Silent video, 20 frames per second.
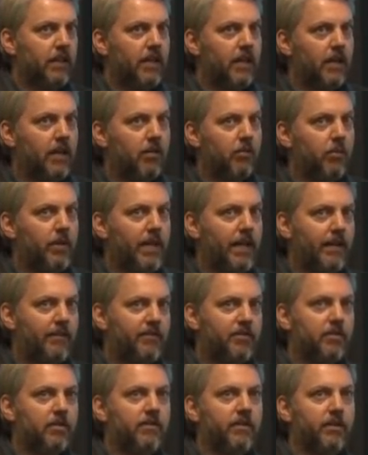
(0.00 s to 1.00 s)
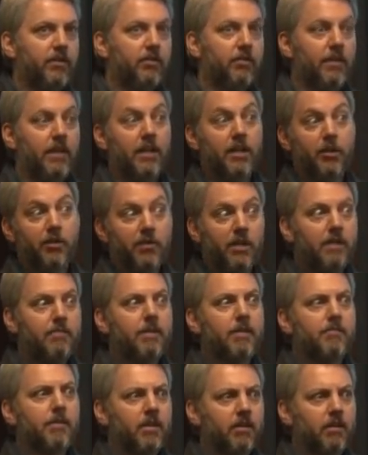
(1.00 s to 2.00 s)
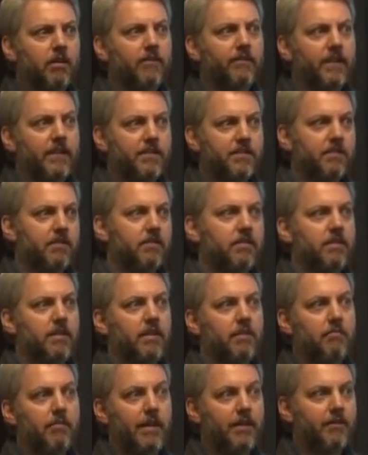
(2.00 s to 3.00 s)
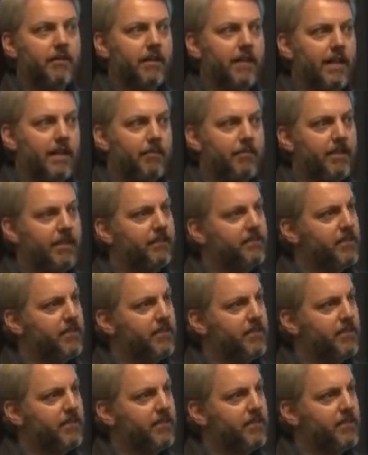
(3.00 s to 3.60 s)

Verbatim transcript: Uh, we have sort of a, an agreement among our investors in microcap that